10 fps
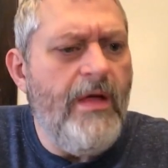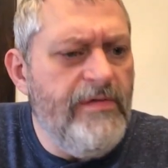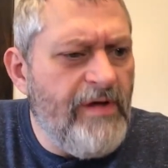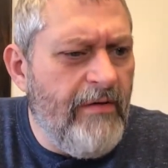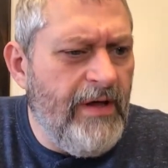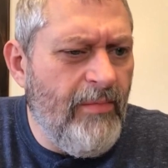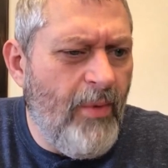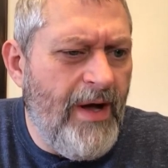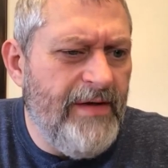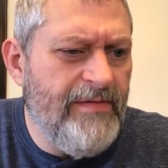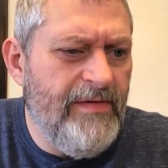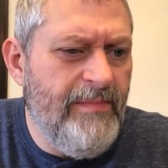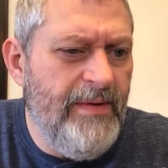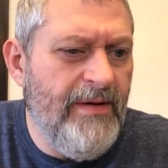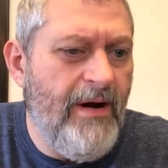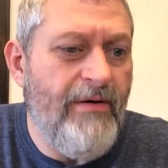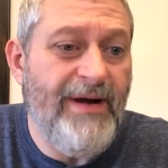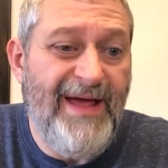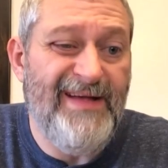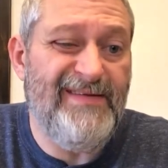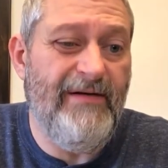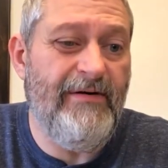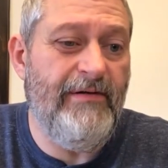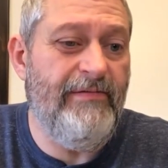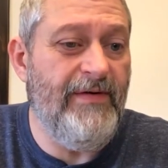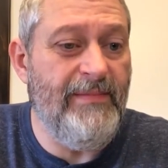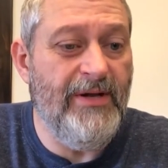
Sodium wise, this meal already has 750